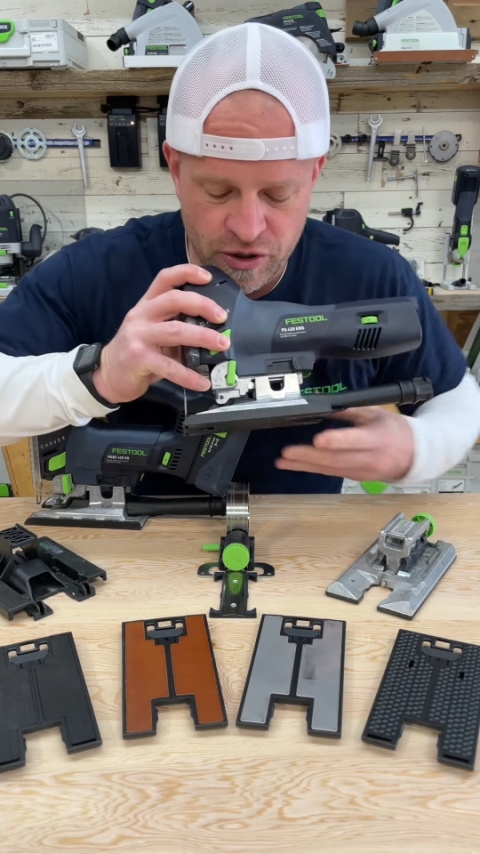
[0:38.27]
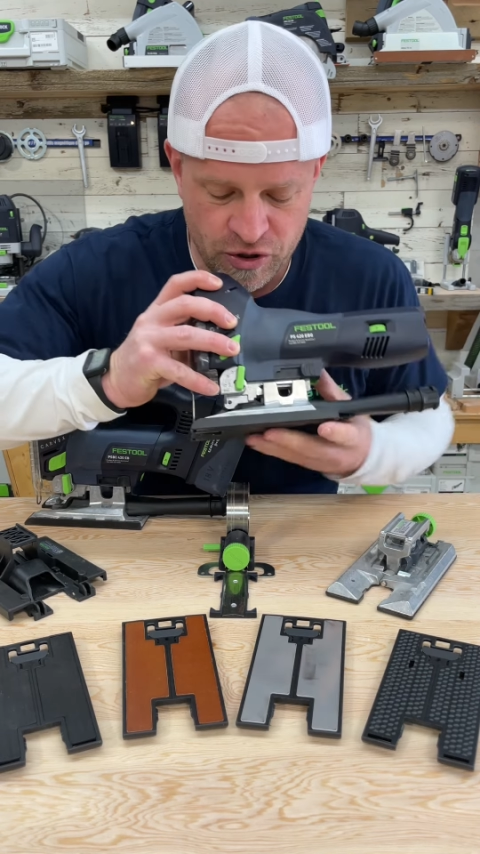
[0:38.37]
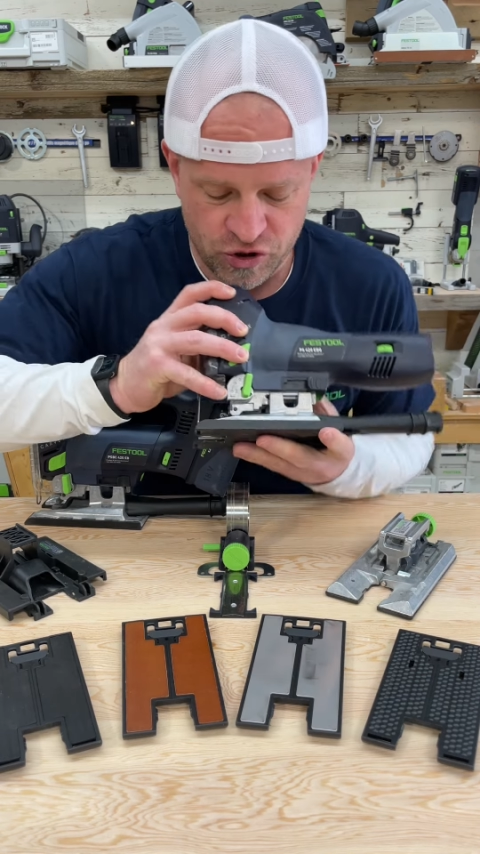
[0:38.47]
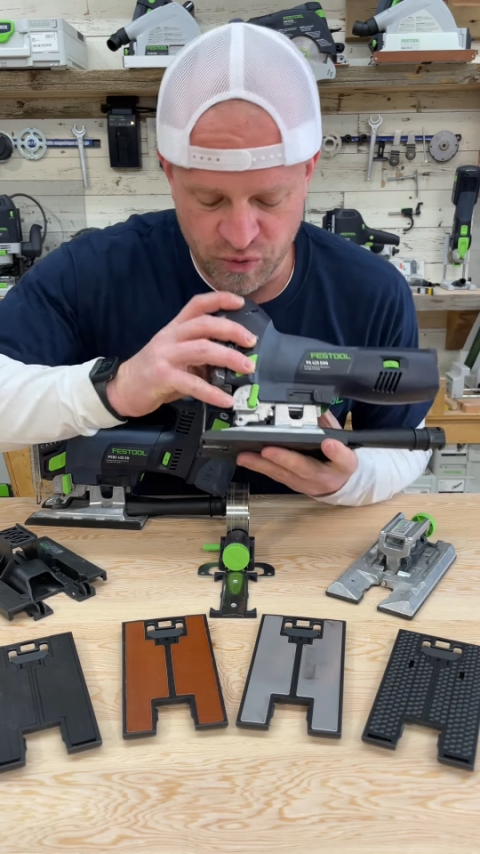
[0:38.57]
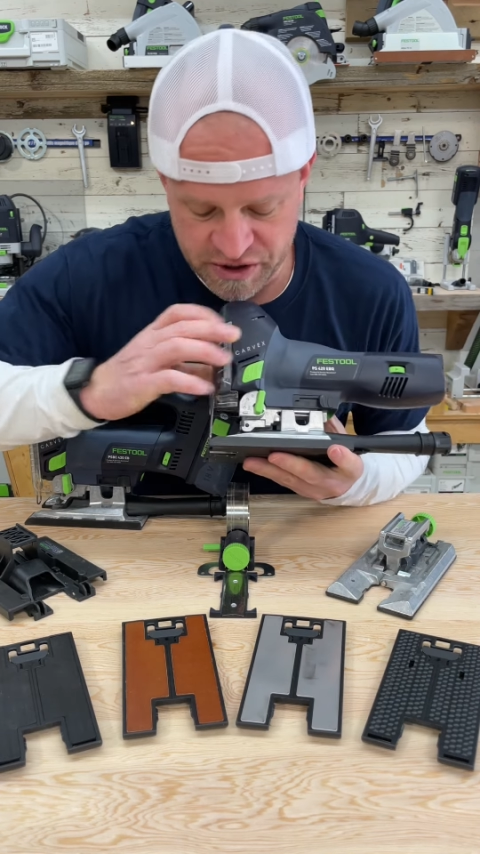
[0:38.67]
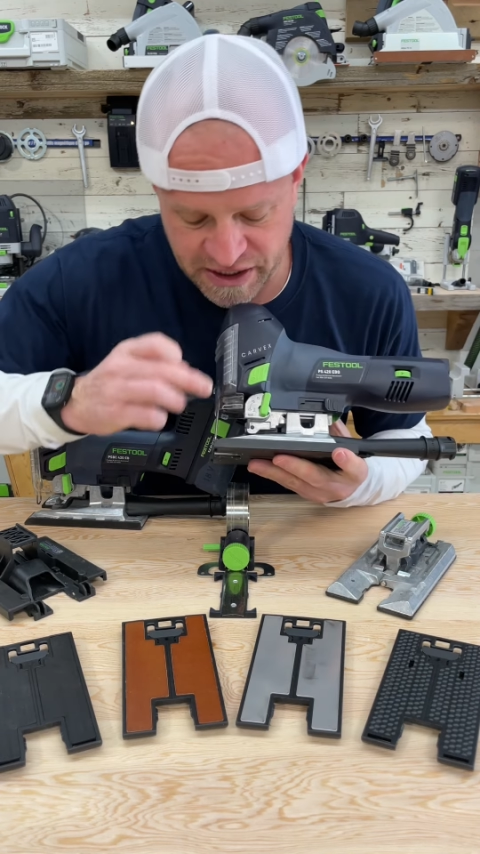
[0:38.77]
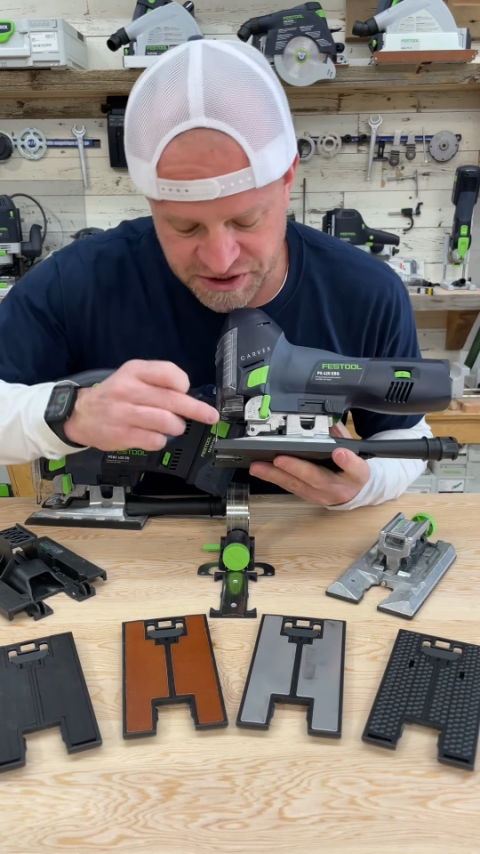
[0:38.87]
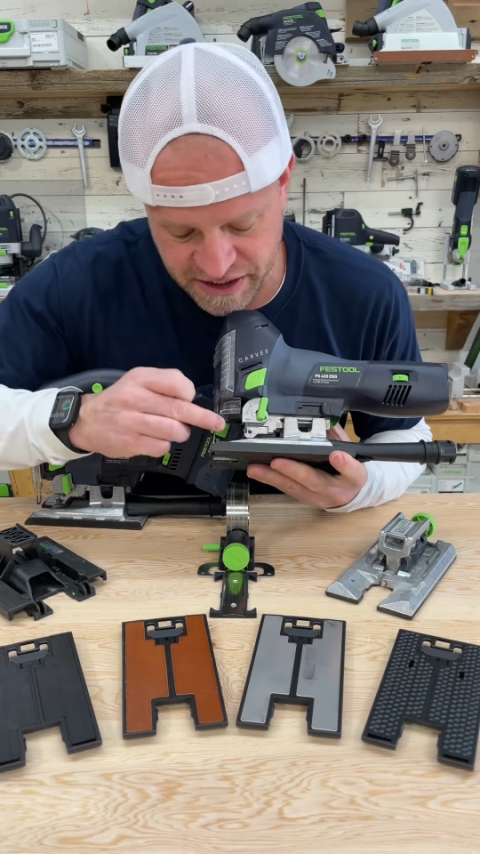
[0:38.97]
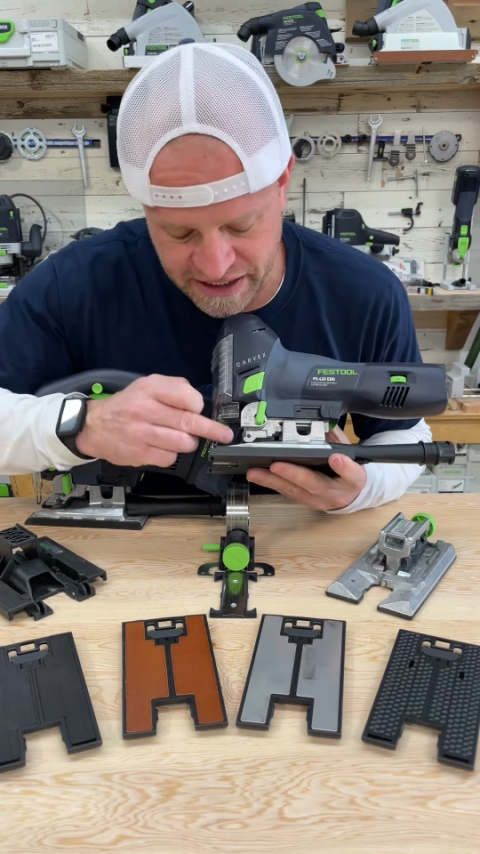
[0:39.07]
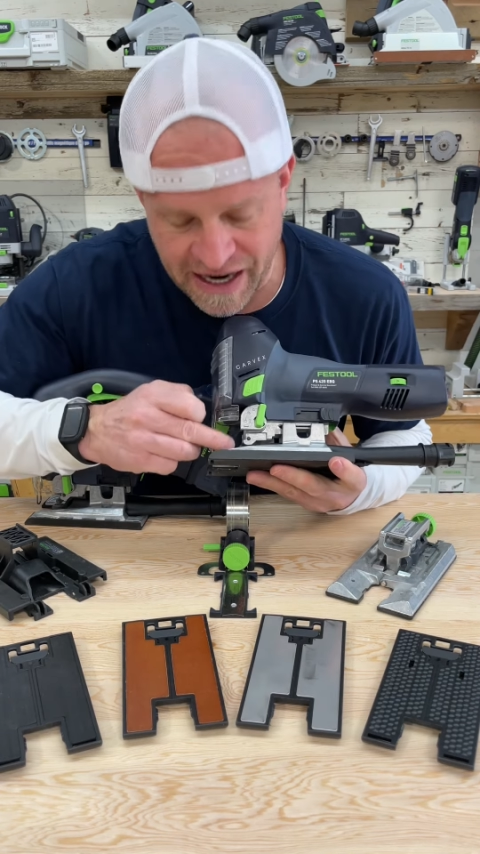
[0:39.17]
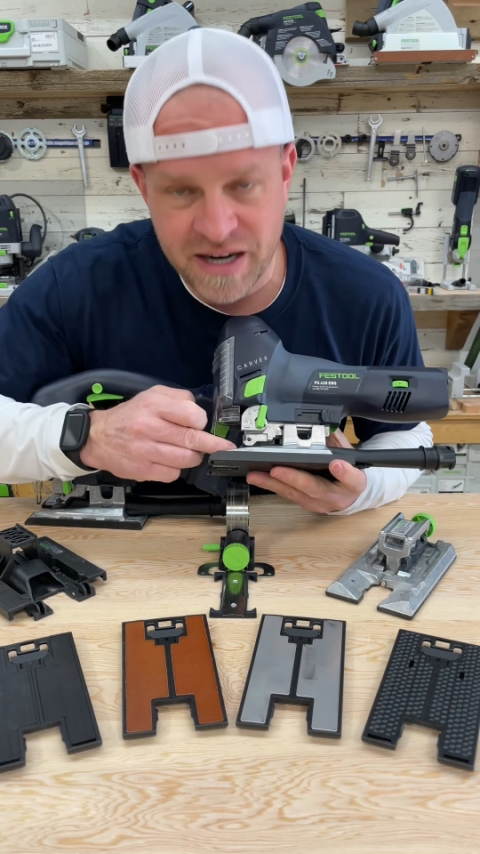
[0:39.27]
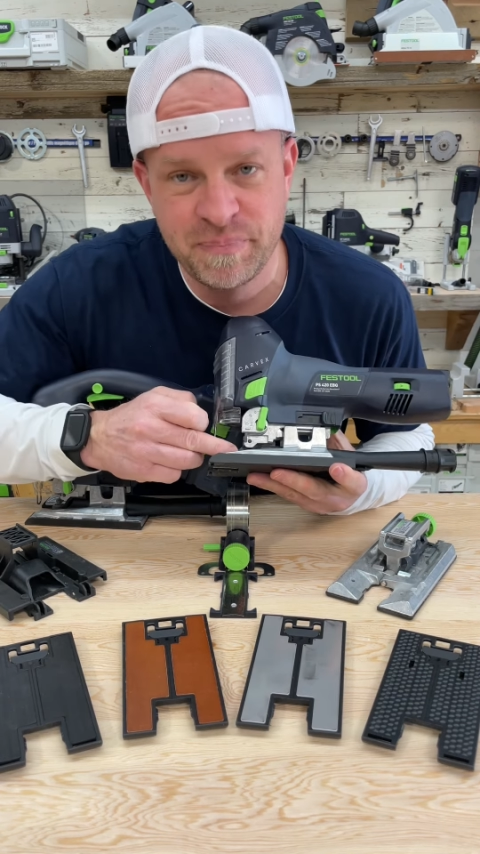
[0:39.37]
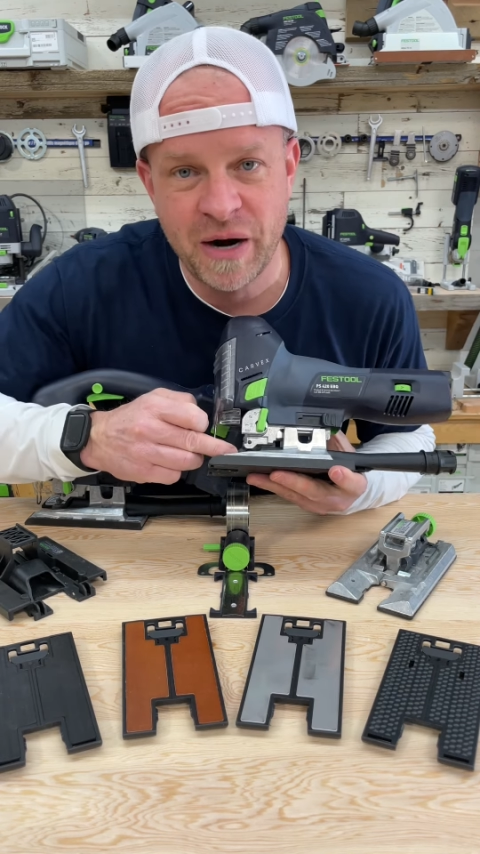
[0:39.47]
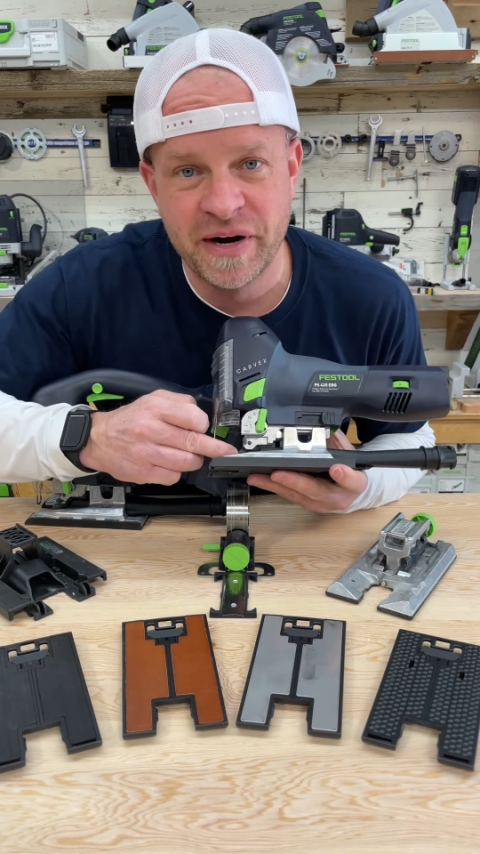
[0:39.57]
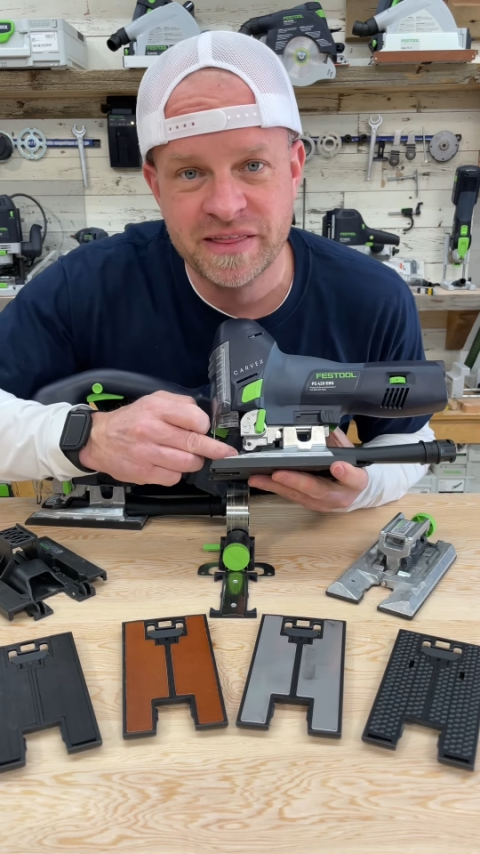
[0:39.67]
to adjust the guide
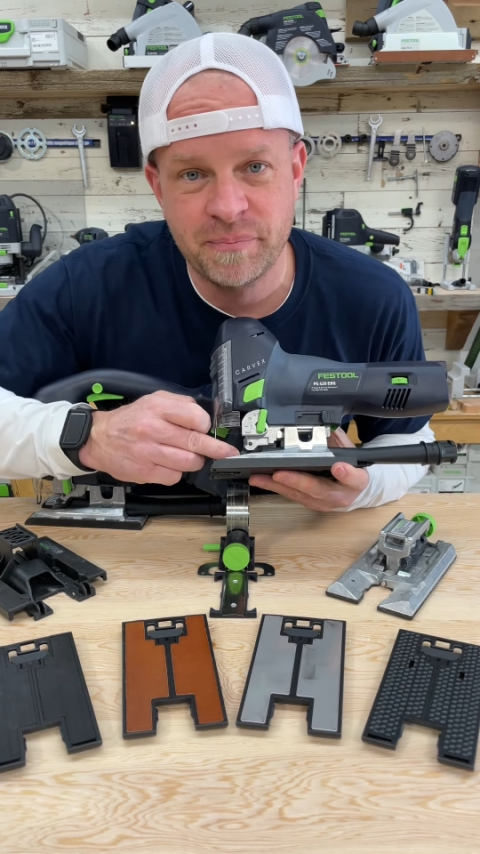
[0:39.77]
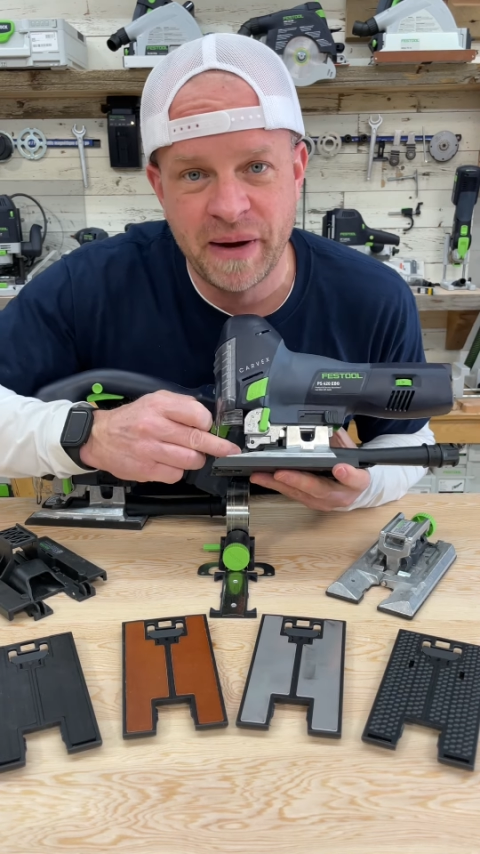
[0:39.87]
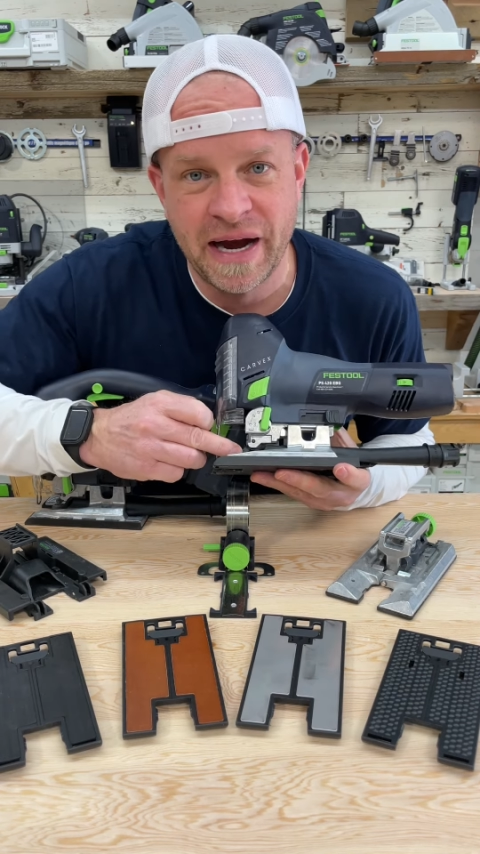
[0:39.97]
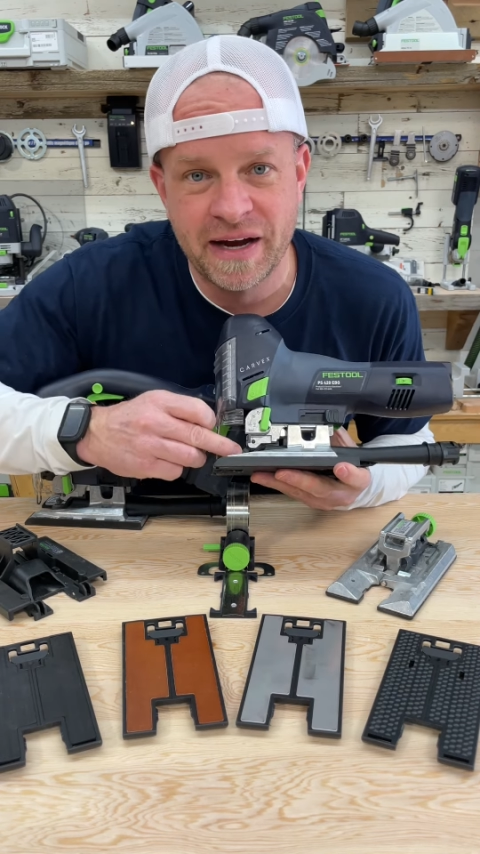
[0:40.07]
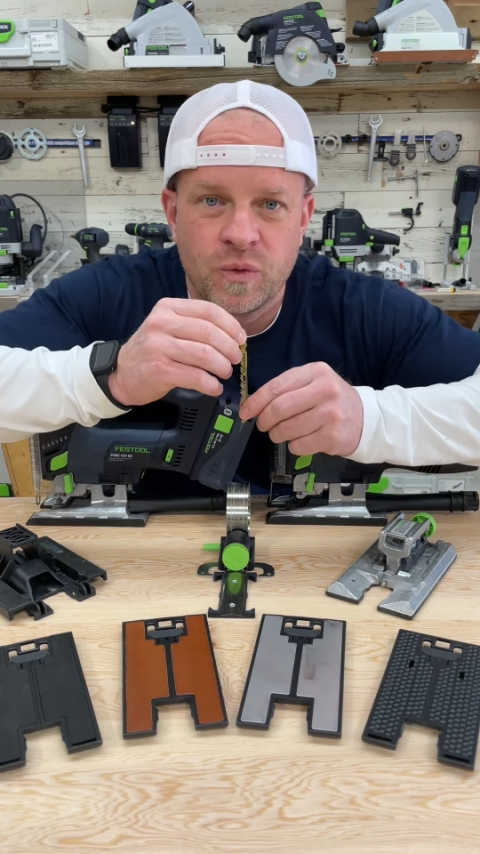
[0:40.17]
bearing in the back,